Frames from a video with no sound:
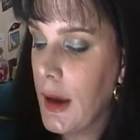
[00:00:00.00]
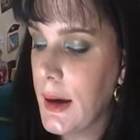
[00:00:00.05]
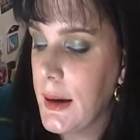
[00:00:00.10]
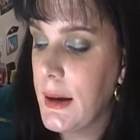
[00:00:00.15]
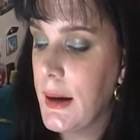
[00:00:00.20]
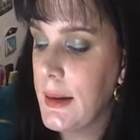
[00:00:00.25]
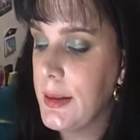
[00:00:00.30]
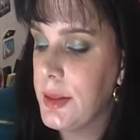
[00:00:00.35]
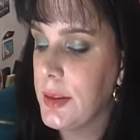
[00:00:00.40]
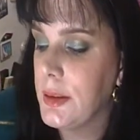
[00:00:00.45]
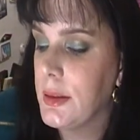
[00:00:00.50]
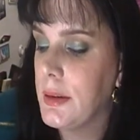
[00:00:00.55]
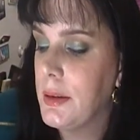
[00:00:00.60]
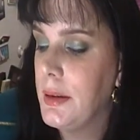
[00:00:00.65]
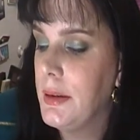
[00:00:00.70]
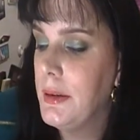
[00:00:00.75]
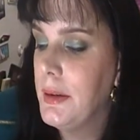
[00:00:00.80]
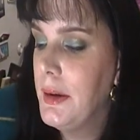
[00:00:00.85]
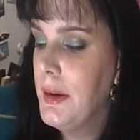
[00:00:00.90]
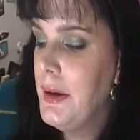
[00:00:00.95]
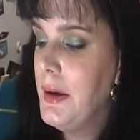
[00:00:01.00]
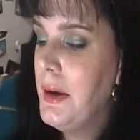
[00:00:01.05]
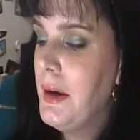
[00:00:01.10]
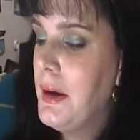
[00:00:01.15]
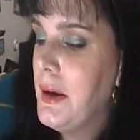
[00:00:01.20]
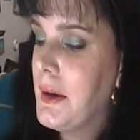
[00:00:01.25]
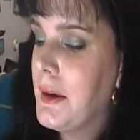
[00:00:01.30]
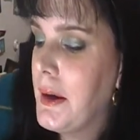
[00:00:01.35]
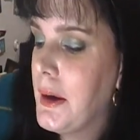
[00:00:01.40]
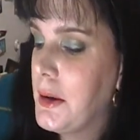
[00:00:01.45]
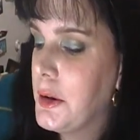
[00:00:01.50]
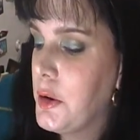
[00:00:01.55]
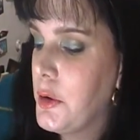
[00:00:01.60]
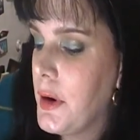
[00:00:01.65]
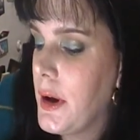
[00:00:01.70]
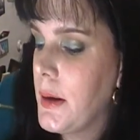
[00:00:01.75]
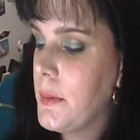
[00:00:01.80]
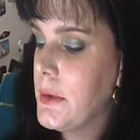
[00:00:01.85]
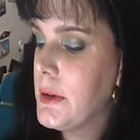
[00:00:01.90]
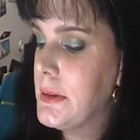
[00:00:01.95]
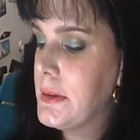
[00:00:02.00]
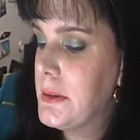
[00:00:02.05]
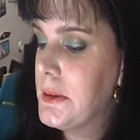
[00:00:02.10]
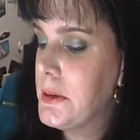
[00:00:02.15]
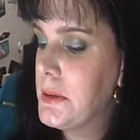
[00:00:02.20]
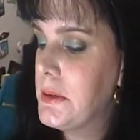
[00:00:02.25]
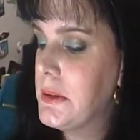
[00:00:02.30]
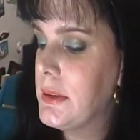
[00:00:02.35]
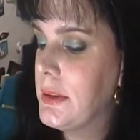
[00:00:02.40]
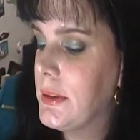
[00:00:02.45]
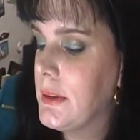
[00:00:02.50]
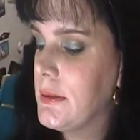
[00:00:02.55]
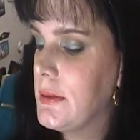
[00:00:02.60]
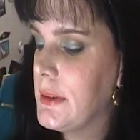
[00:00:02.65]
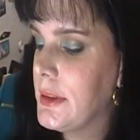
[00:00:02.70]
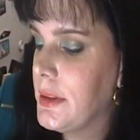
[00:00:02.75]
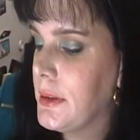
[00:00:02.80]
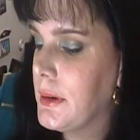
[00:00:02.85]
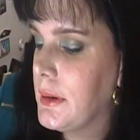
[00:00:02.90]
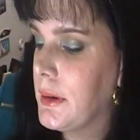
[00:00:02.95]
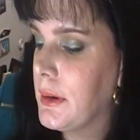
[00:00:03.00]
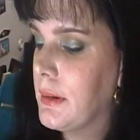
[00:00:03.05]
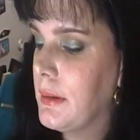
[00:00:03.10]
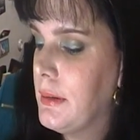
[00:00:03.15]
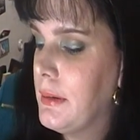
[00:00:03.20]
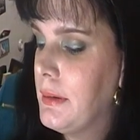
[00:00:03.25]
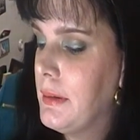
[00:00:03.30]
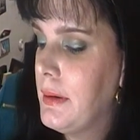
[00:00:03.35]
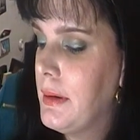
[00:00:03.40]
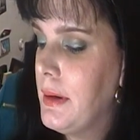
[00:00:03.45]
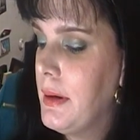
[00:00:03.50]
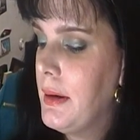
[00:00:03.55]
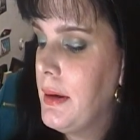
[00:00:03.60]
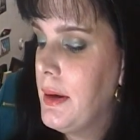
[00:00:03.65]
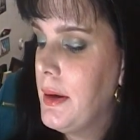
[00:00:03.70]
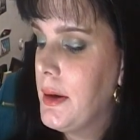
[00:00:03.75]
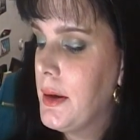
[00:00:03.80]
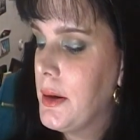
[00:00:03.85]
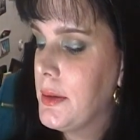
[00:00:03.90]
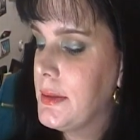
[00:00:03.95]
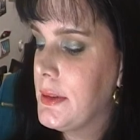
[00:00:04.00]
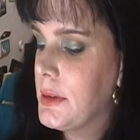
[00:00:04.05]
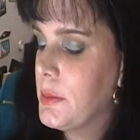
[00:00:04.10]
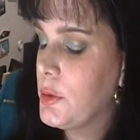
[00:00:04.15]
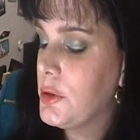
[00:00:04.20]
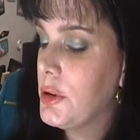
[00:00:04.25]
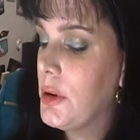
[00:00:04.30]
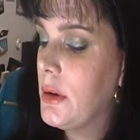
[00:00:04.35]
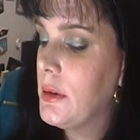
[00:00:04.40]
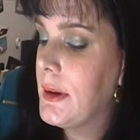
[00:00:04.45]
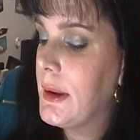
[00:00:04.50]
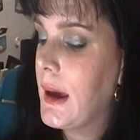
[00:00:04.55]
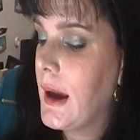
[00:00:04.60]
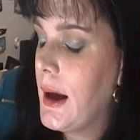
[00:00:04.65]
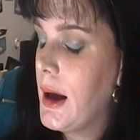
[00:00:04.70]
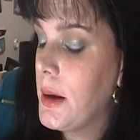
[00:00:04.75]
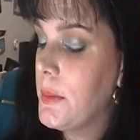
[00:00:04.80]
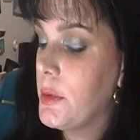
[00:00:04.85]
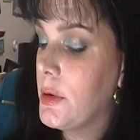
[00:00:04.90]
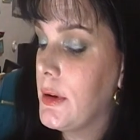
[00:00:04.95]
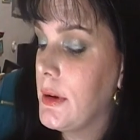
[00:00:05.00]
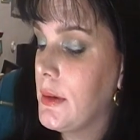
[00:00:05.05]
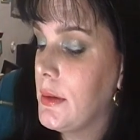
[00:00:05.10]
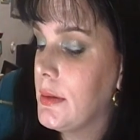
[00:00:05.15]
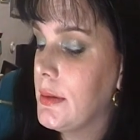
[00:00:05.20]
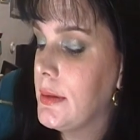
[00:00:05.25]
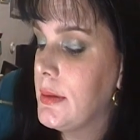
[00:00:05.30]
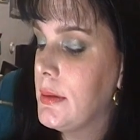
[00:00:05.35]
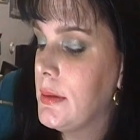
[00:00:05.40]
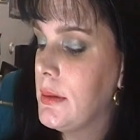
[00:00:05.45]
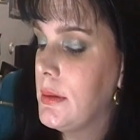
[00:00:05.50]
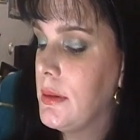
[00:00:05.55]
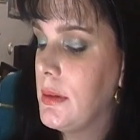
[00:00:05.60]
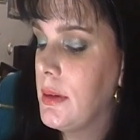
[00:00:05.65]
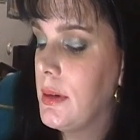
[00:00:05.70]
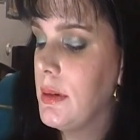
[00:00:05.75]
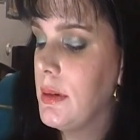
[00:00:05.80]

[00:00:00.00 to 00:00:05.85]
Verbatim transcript: I got a grab, but it's underneath everything. Since we're talking eyebrows,